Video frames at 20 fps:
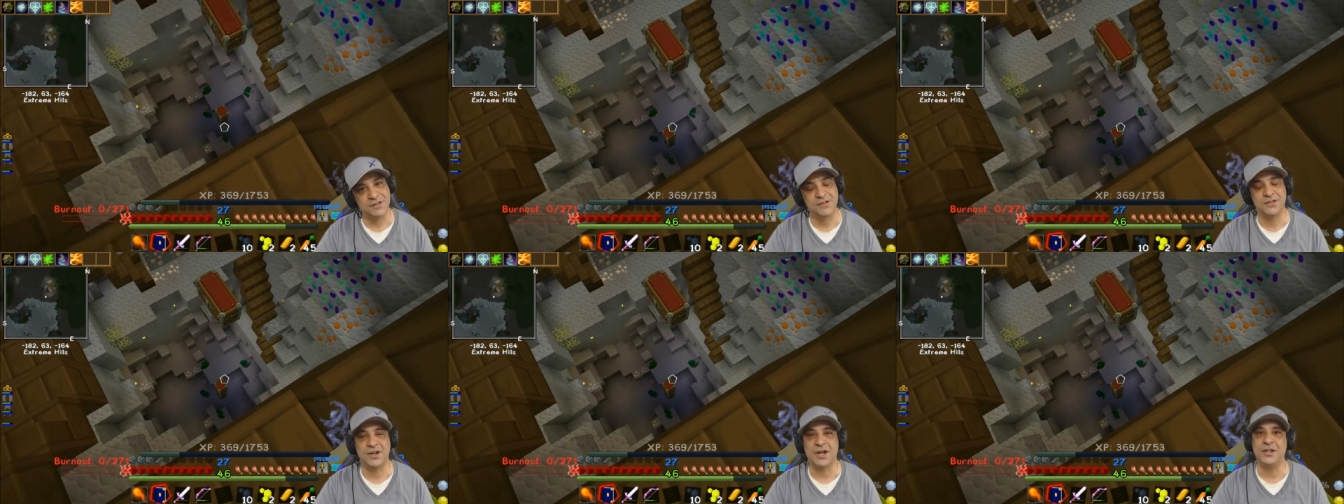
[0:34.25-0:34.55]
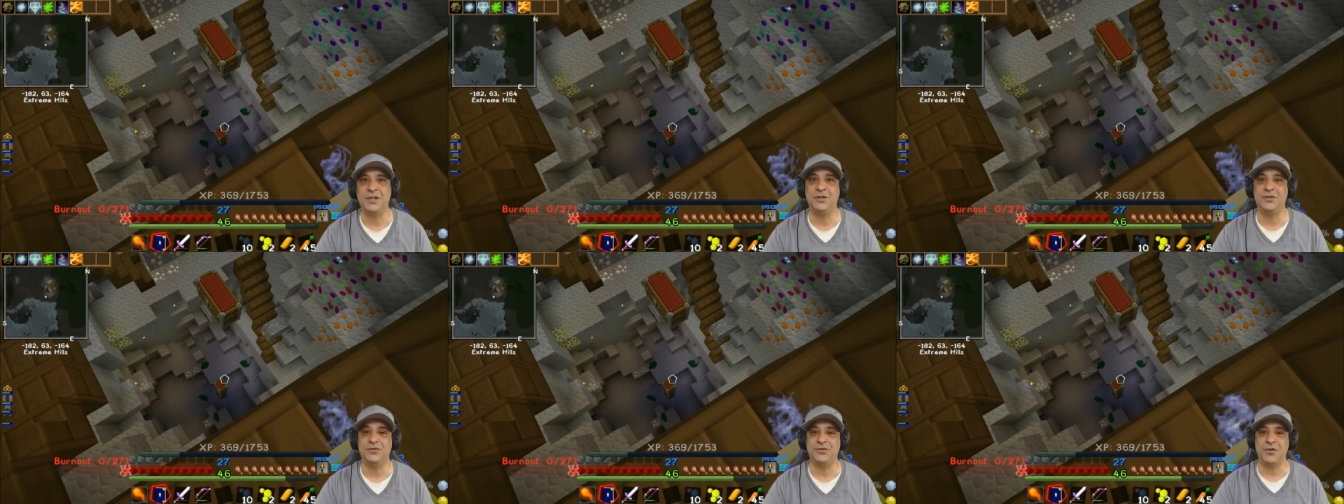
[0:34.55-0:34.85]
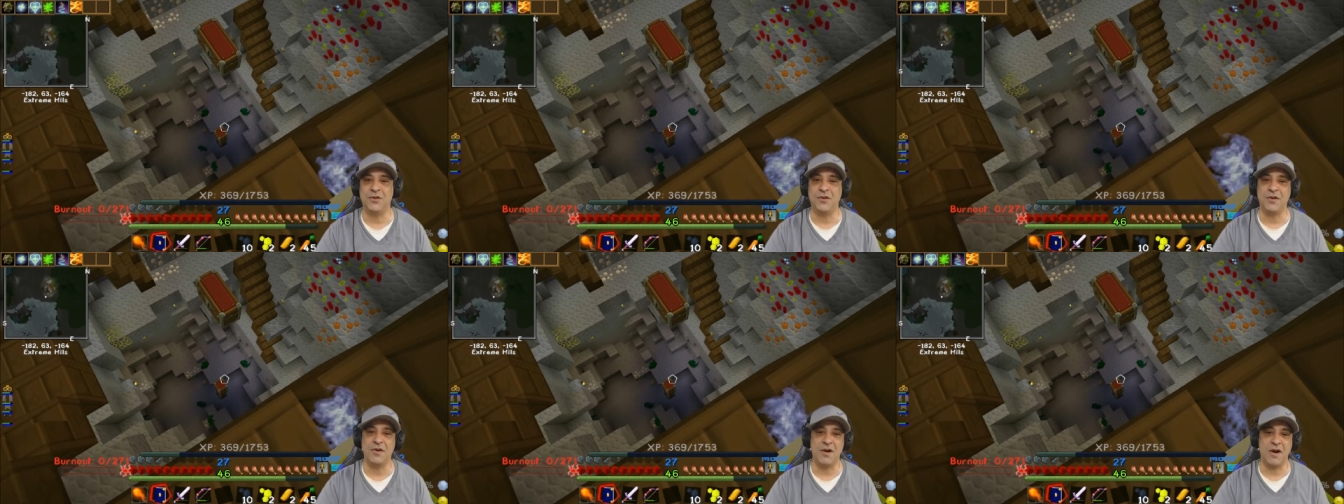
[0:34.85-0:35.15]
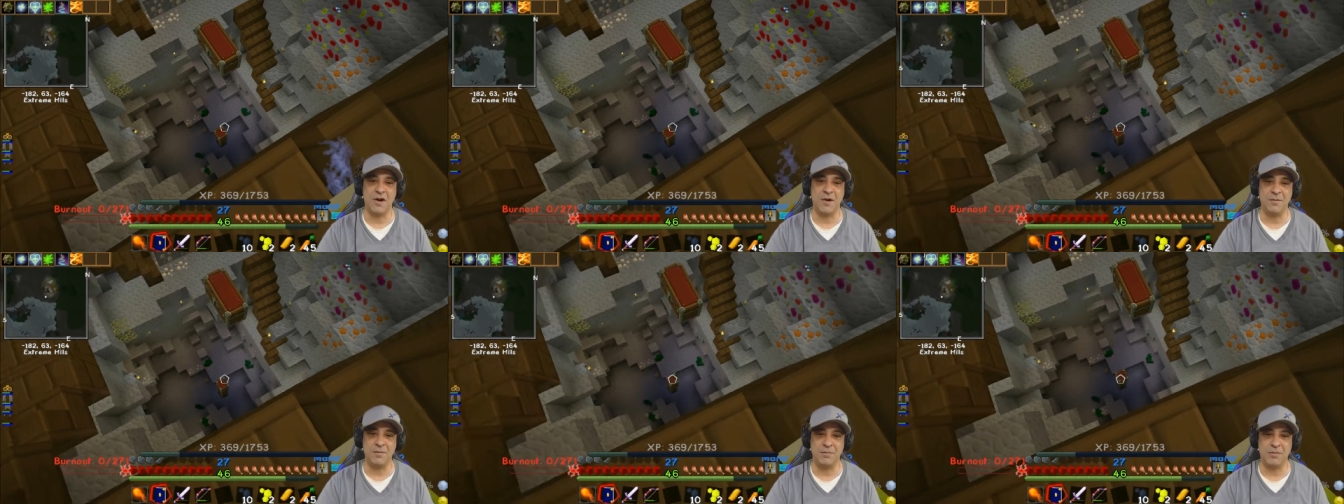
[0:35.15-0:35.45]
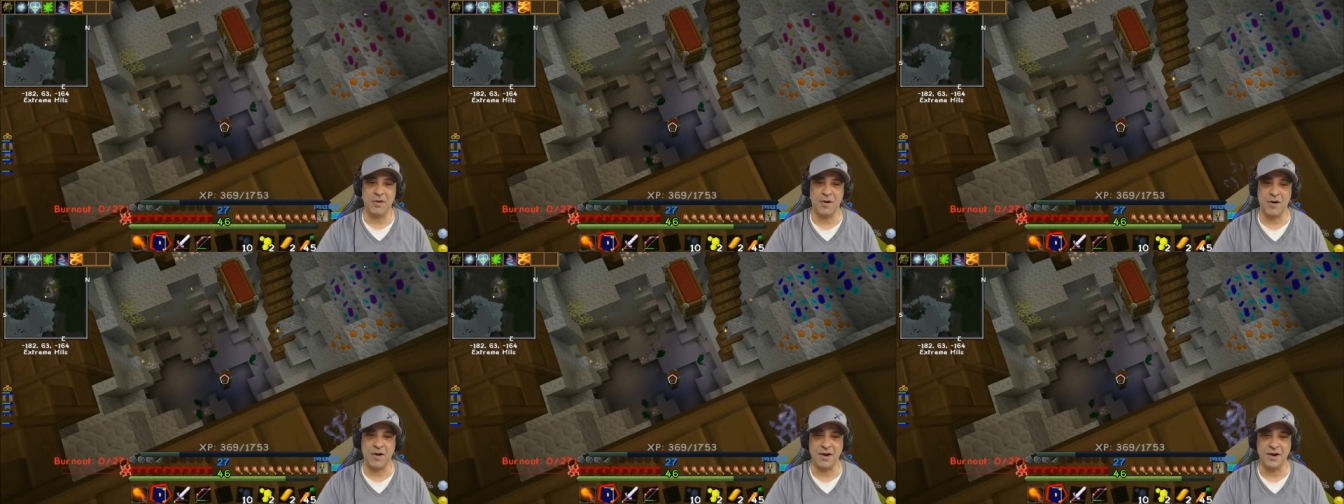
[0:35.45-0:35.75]
just for our
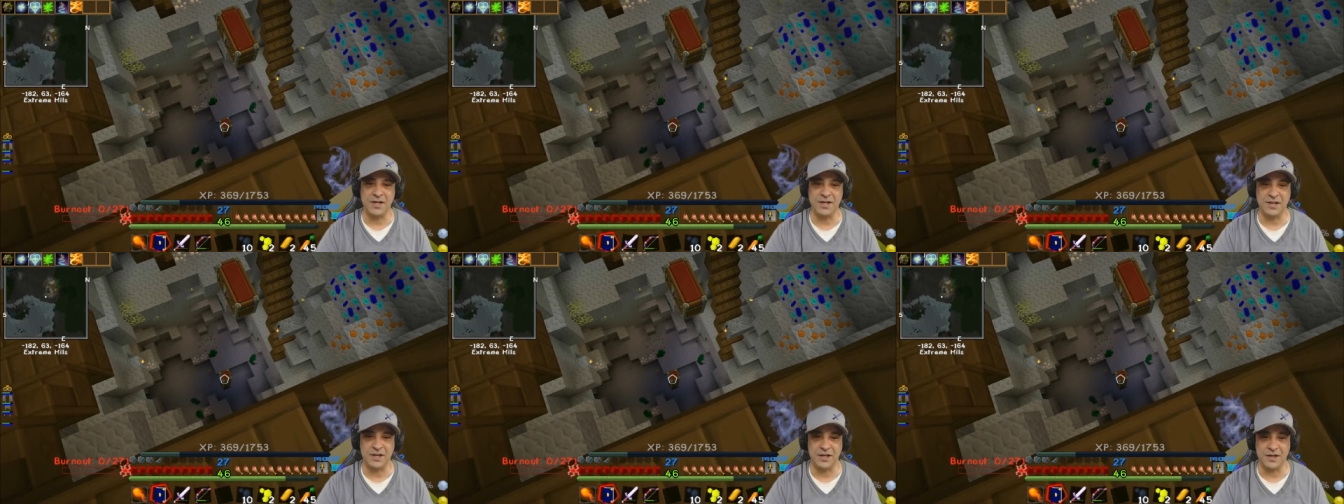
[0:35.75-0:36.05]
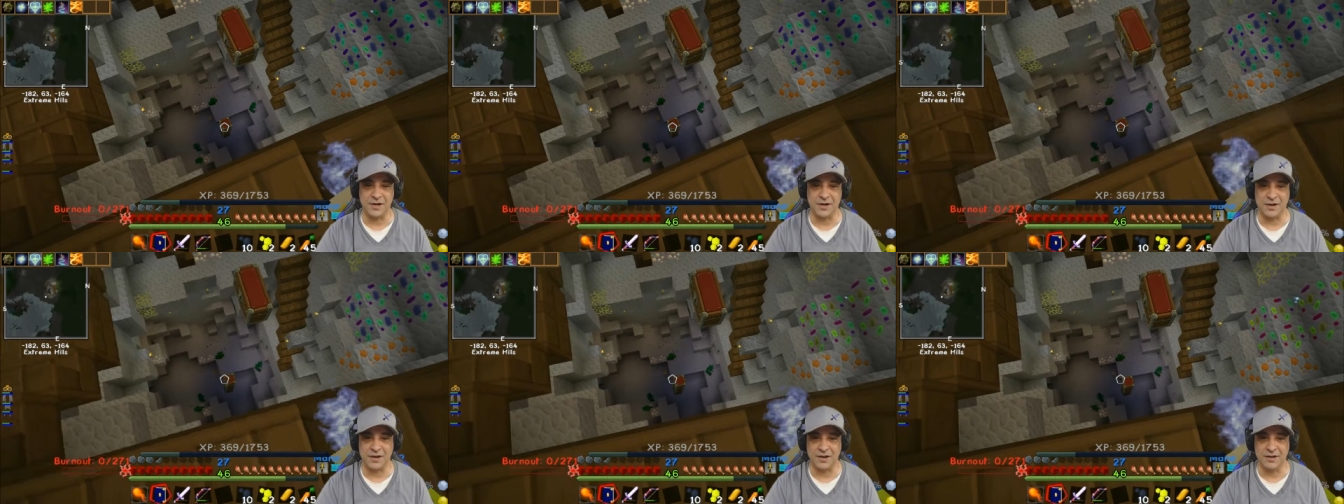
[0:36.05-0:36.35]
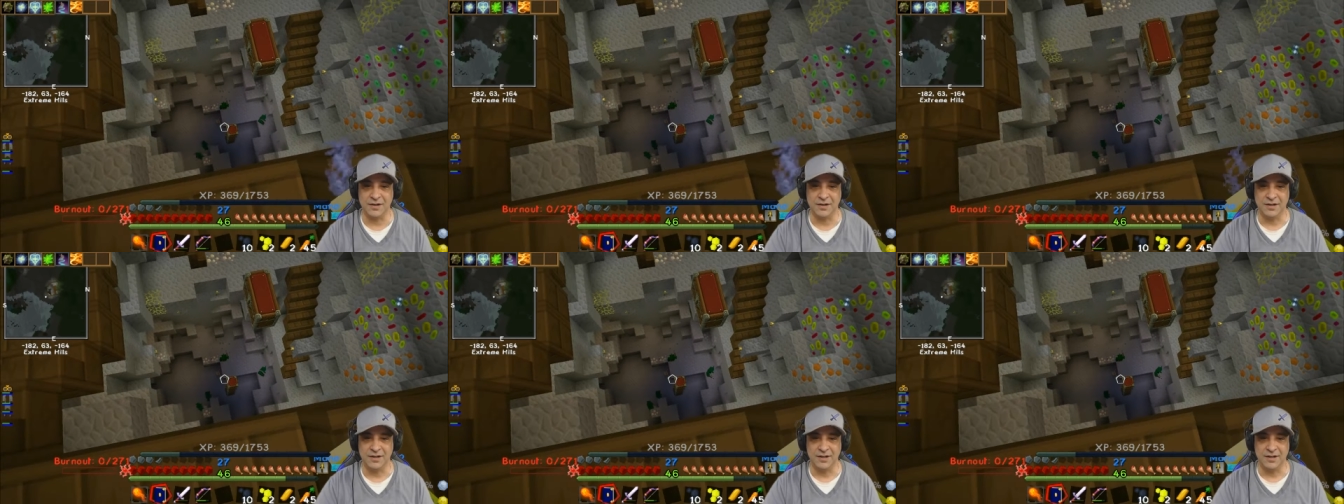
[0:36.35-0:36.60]
party here.